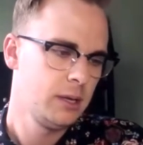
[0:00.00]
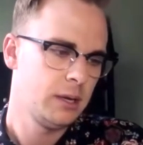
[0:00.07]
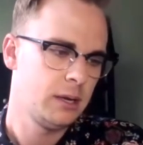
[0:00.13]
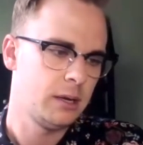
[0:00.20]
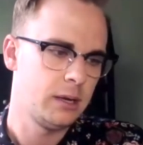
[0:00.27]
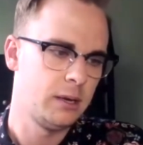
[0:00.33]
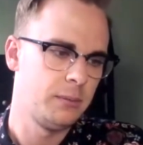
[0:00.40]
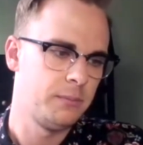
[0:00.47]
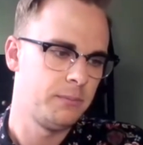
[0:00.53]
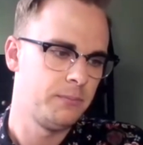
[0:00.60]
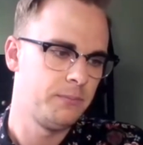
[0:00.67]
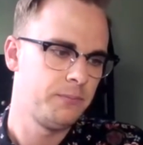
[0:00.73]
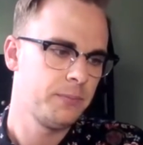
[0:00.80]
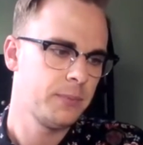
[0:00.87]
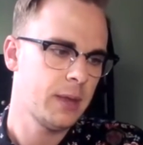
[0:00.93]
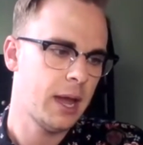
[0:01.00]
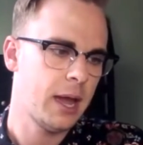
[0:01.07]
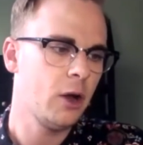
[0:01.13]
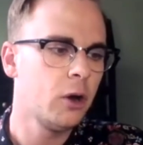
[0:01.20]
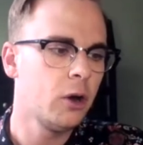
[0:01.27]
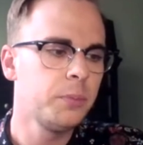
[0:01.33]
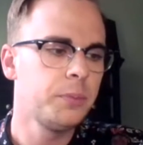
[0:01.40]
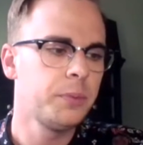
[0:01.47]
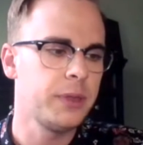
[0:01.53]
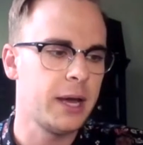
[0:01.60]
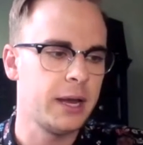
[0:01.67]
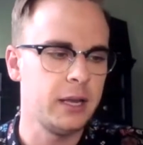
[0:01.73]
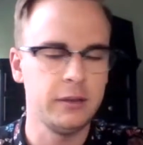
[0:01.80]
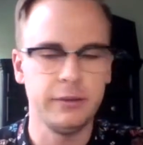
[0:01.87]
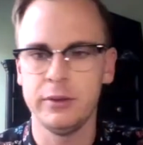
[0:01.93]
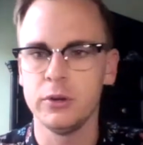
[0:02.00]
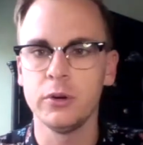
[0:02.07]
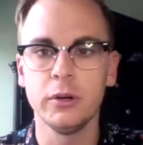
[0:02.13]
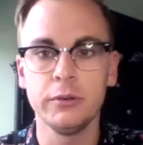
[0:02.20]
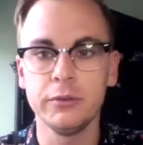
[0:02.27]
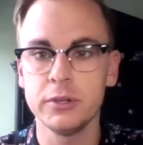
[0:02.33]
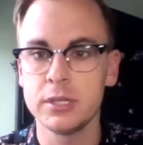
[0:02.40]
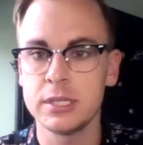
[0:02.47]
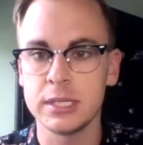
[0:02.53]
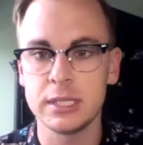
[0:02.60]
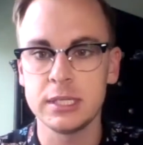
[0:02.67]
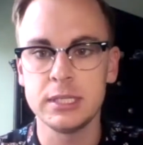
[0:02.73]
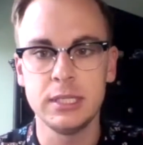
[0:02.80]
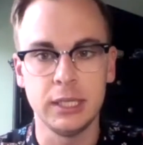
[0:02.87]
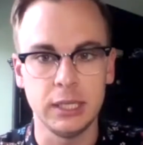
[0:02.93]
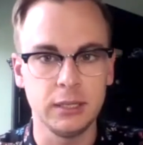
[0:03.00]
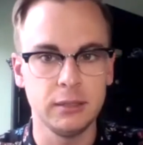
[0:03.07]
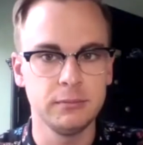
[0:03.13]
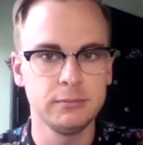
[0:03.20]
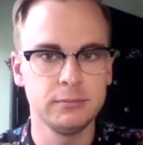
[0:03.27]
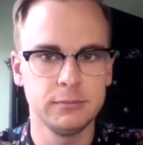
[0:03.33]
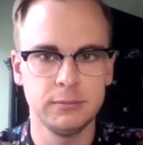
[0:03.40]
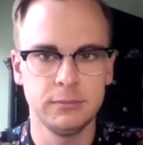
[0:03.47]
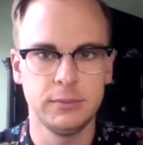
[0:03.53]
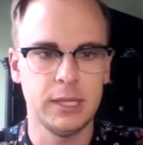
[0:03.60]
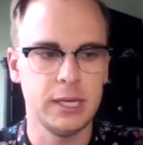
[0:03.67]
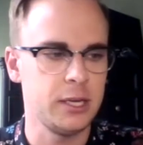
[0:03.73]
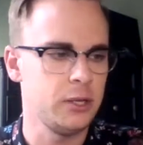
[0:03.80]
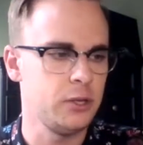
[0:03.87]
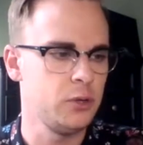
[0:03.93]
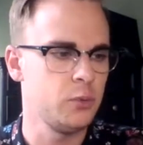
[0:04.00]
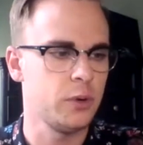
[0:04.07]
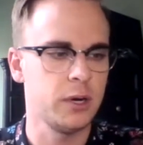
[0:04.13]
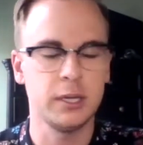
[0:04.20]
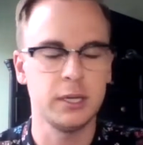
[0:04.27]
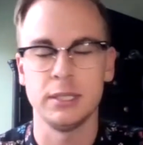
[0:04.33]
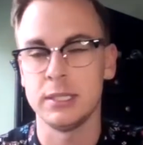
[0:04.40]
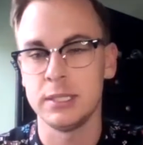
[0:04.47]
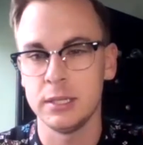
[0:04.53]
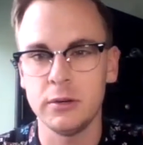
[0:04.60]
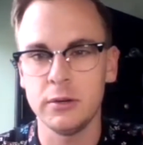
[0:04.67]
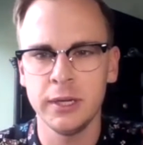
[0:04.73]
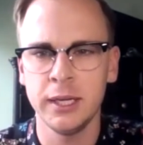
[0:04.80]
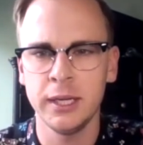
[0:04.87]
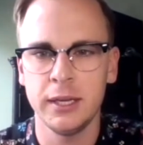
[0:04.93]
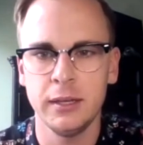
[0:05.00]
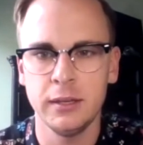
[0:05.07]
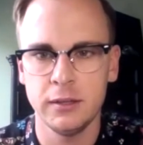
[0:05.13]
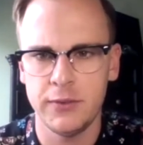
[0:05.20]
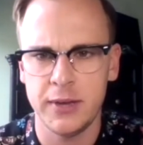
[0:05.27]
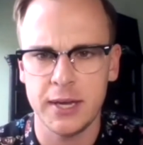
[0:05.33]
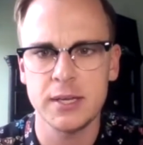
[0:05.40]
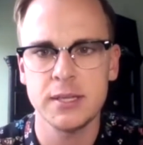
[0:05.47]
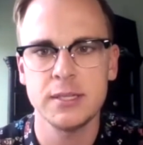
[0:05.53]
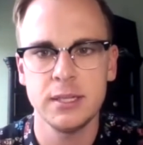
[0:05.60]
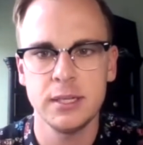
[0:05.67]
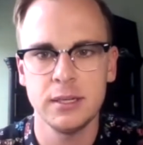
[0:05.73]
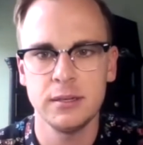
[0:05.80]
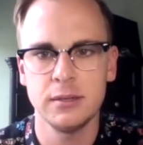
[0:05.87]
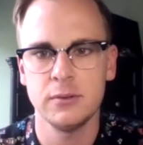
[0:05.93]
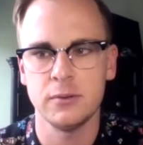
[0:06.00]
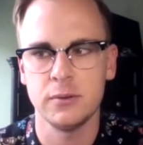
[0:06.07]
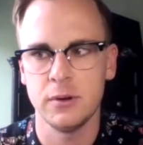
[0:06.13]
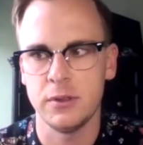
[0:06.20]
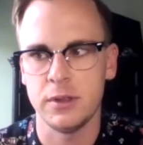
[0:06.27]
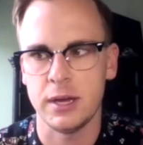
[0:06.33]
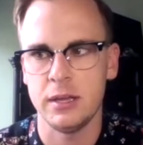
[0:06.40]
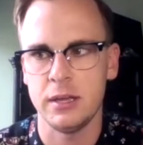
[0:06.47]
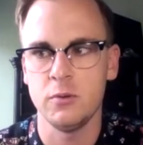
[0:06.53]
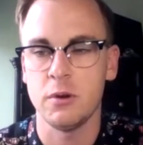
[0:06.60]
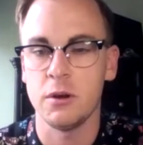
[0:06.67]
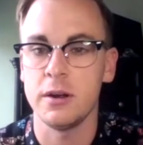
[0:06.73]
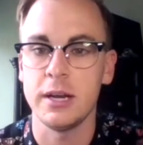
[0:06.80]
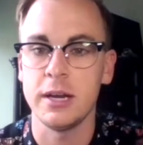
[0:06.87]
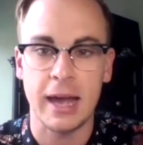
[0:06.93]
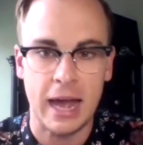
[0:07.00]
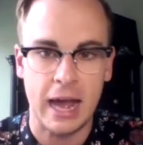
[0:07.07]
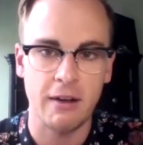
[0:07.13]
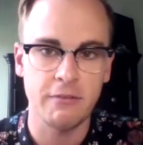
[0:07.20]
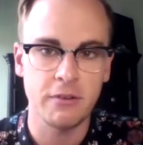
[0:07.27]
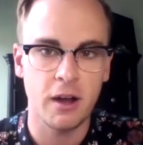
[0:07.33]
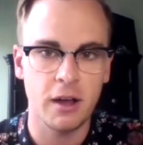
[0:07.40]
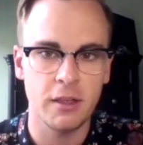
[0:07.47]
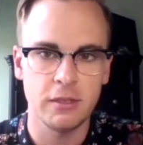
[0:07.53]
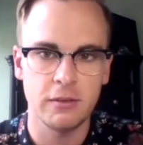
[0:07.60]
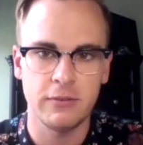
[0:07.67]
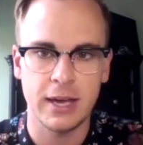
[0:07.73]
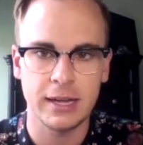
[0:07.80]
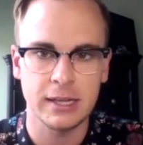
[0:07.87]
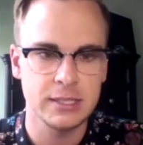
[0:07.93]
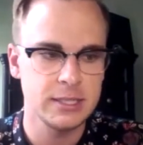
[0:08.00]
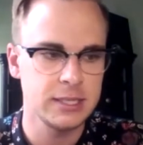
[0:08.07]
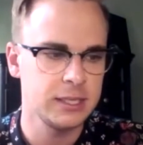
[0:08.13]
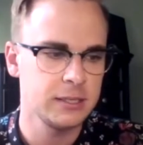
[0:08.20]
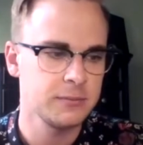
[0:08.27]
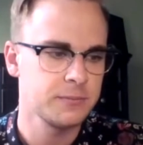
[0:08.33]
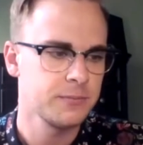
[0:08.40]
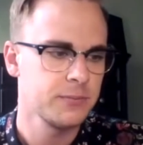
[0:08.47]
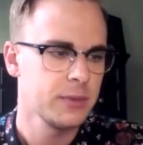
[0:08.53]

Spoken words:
I hope that if you're over 16, that you are considering getting the vaccine or that you already have gotten the vaccine.